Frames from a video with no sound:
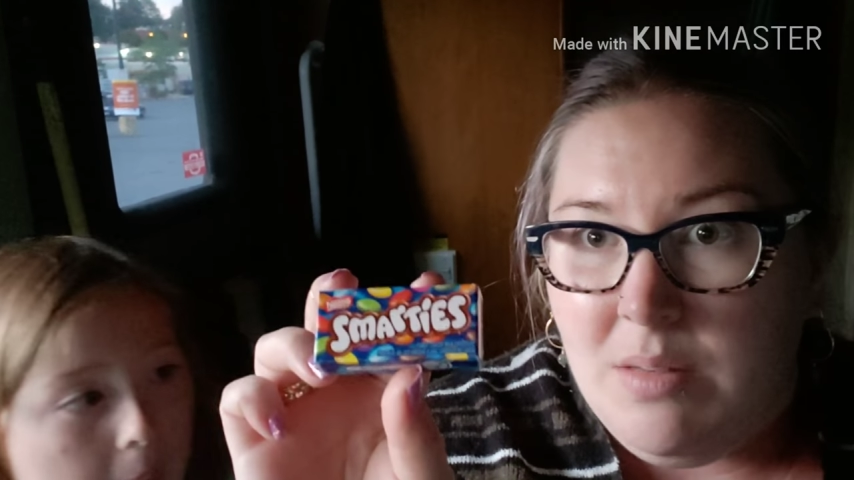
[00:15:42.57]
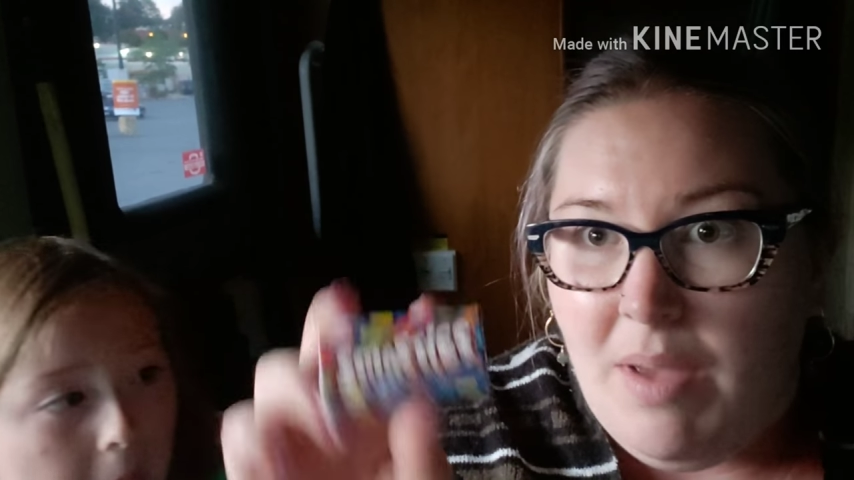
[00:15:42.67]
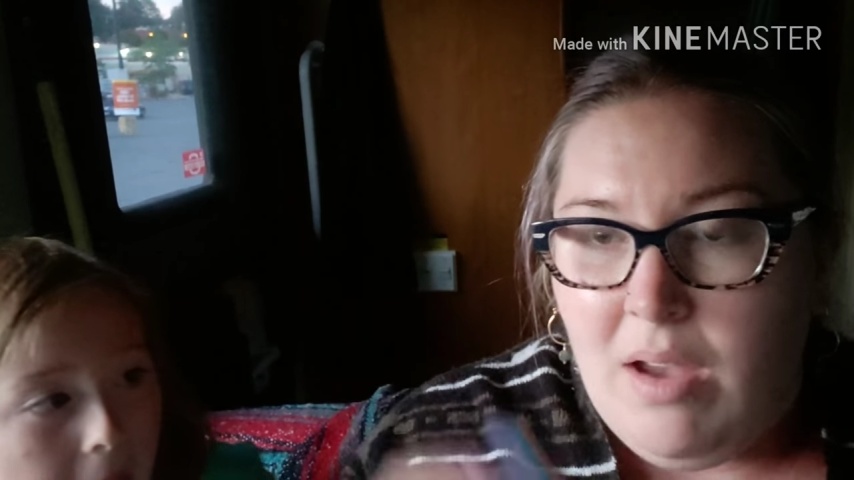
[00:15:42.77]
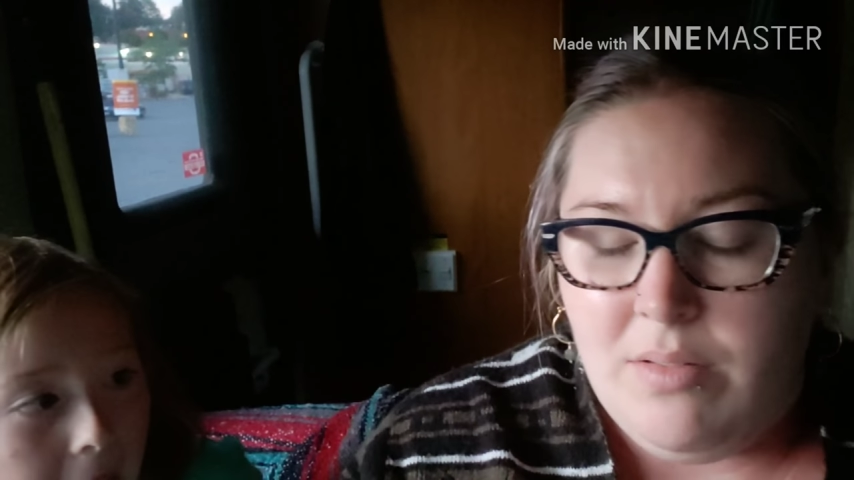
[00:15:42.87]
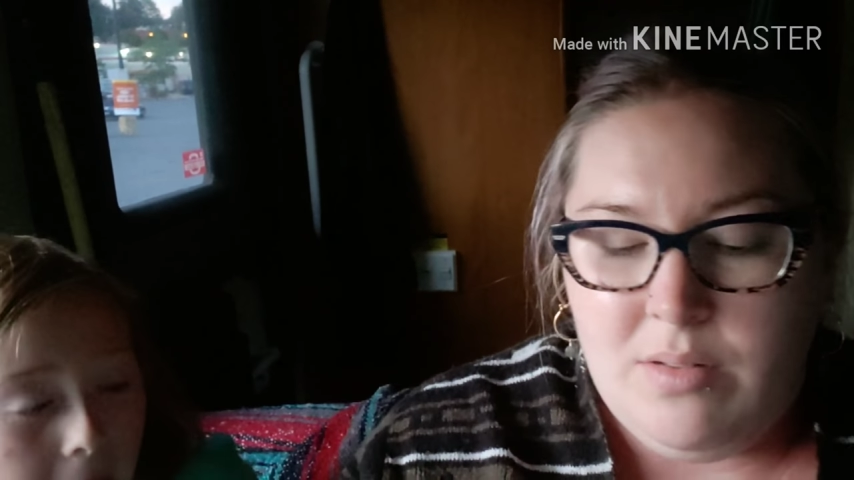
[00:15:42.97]

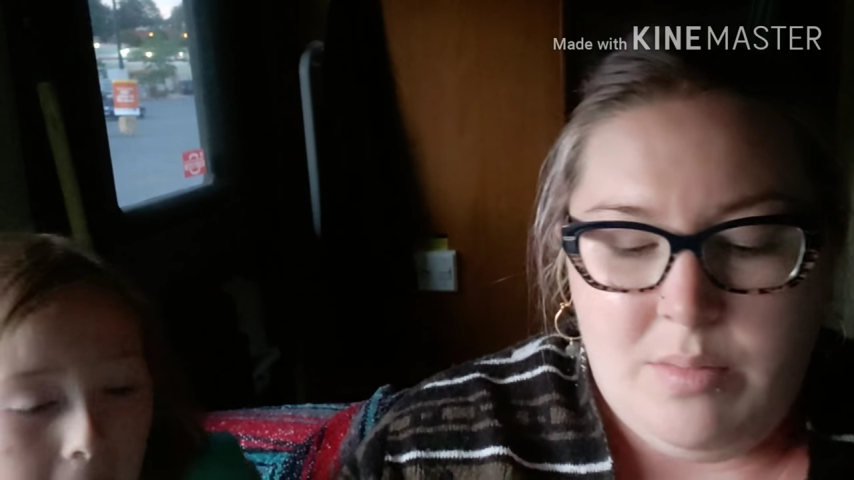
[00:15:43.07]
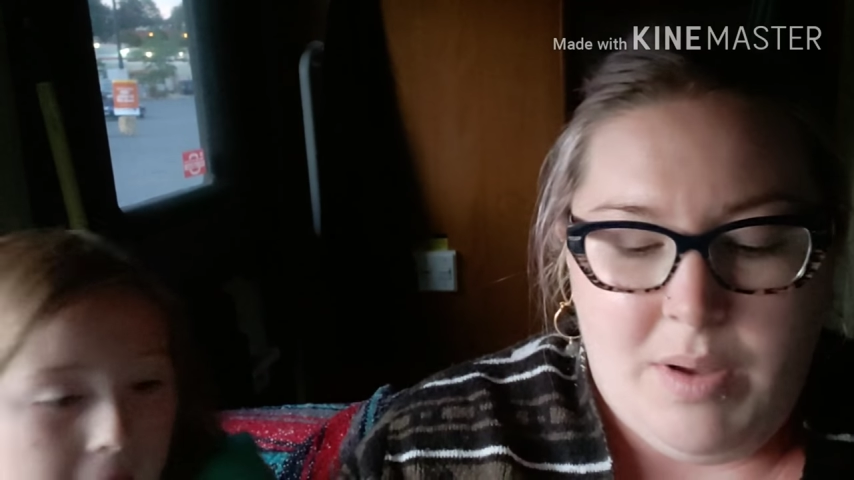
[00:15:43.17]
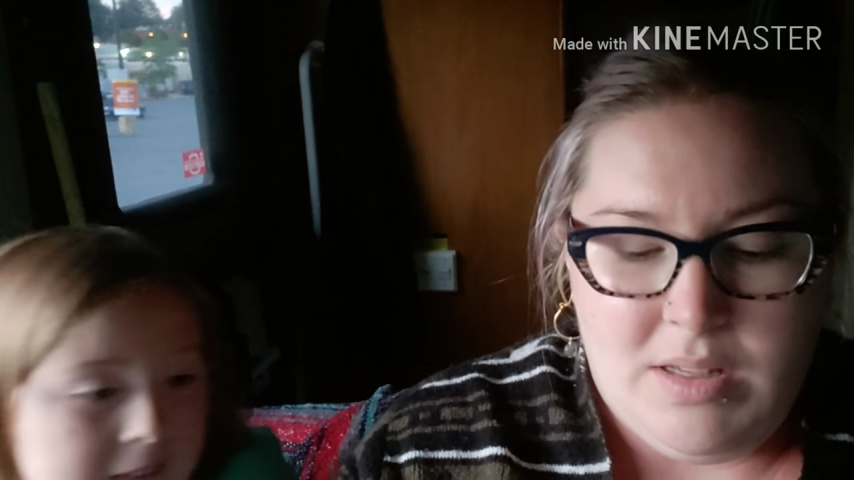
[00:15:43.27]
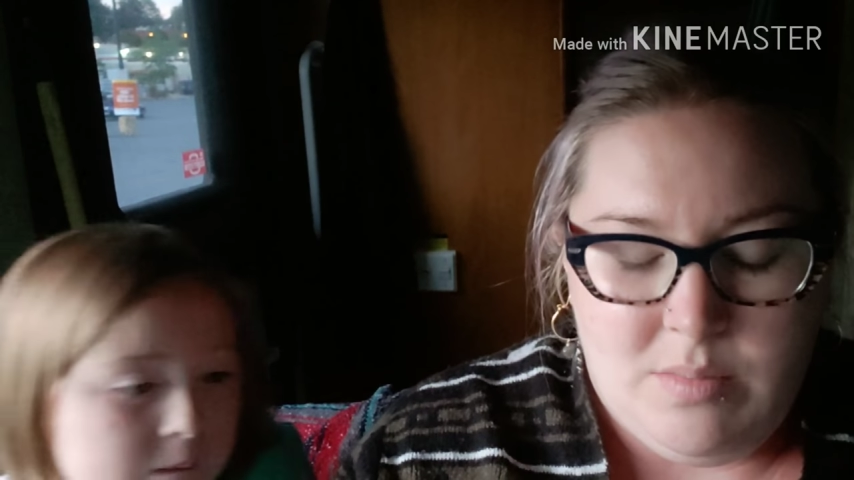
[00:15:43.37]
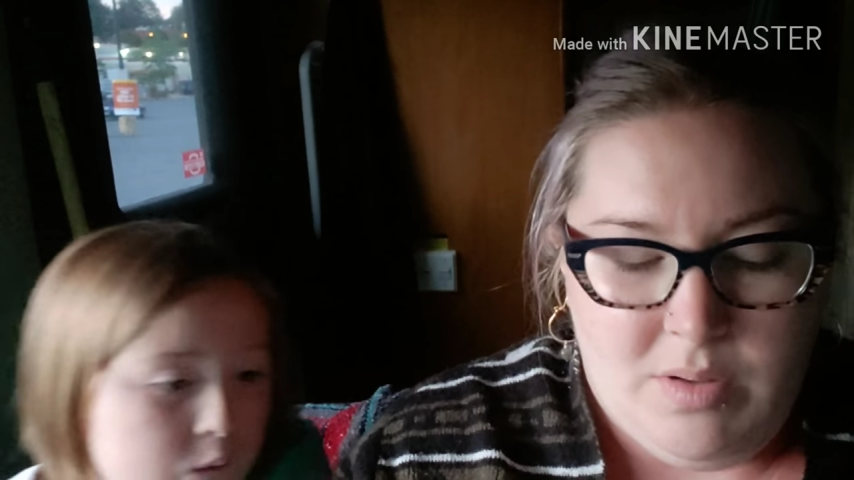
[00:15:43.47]
amount that we
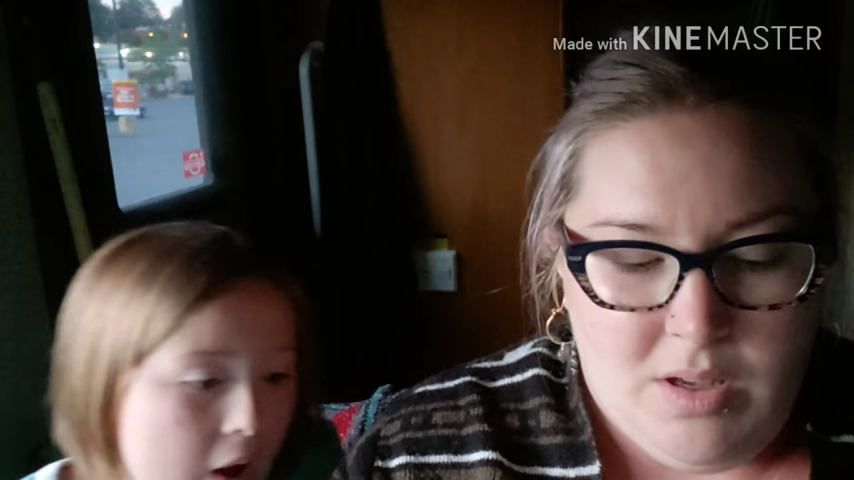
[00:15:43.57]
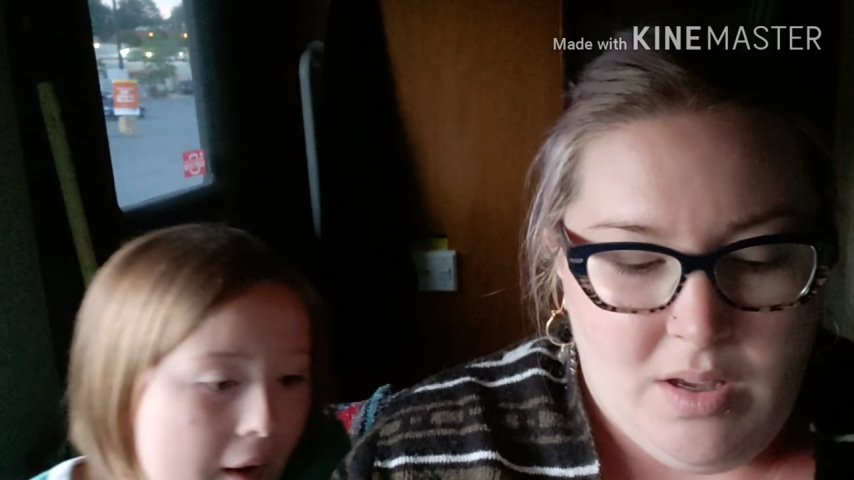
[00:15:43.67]
possibly